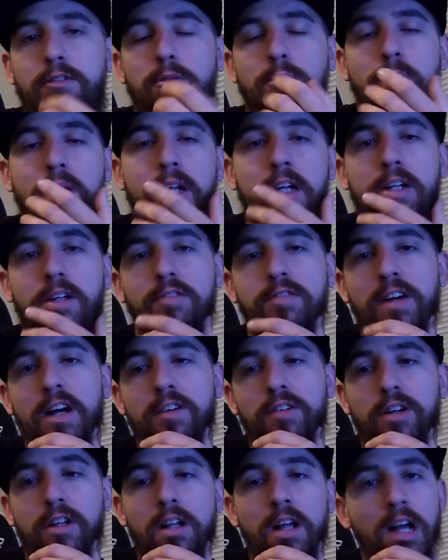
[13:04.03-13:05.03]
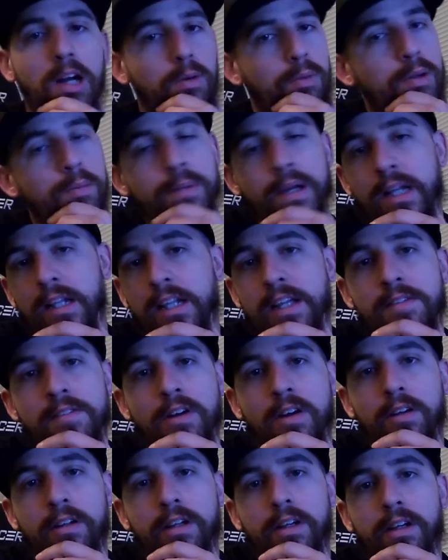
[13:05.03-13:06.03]
even made it to 5 o'clock, we may
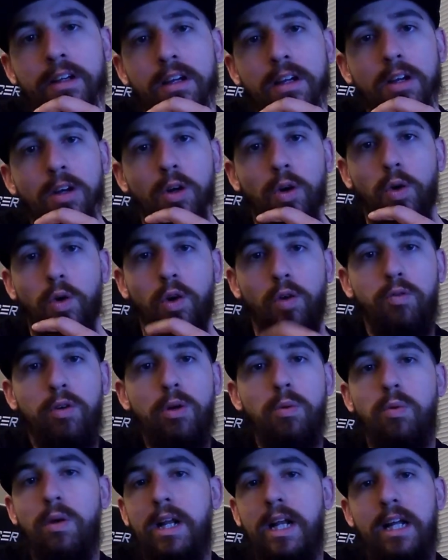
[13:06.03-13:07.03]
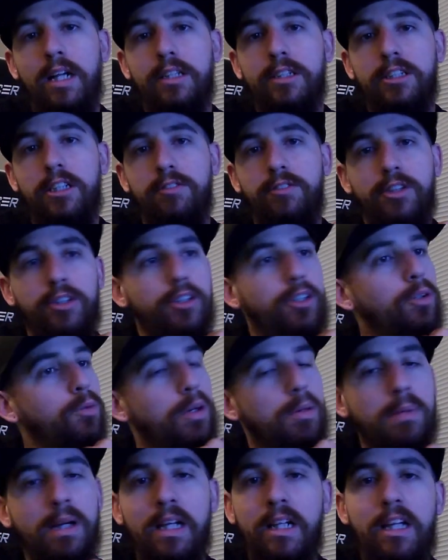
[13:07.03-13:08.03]
leave early. Or if we run out of stuff to do,
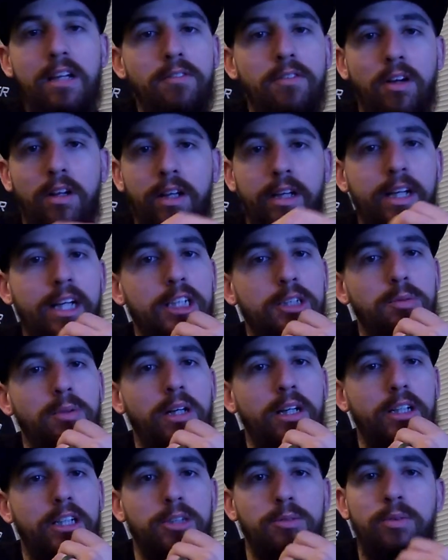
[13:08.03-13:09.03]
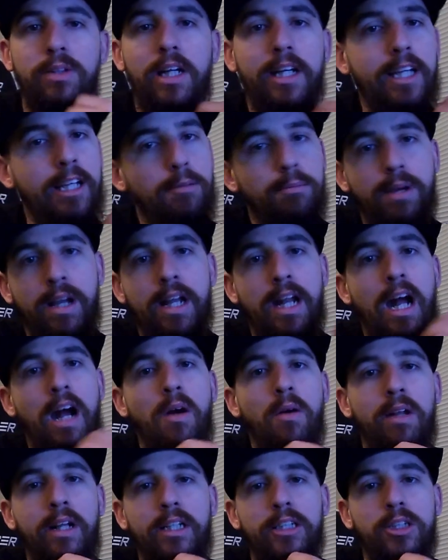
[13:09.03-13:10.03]
we may leave early. Guess what? Because we're not getting paid
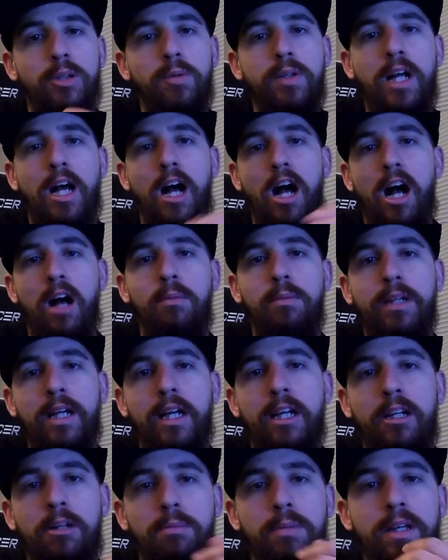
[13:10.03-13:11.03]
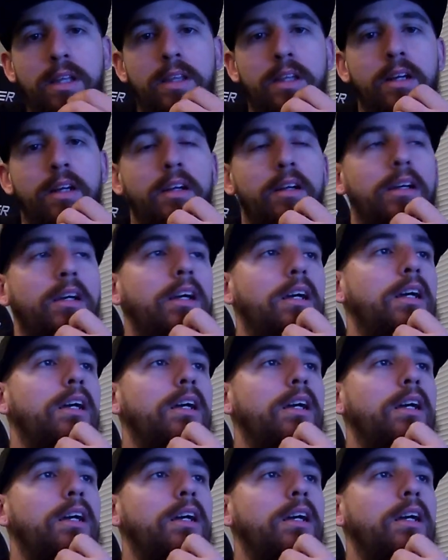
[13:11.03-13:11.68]
hourly, so we're not obligated to be there.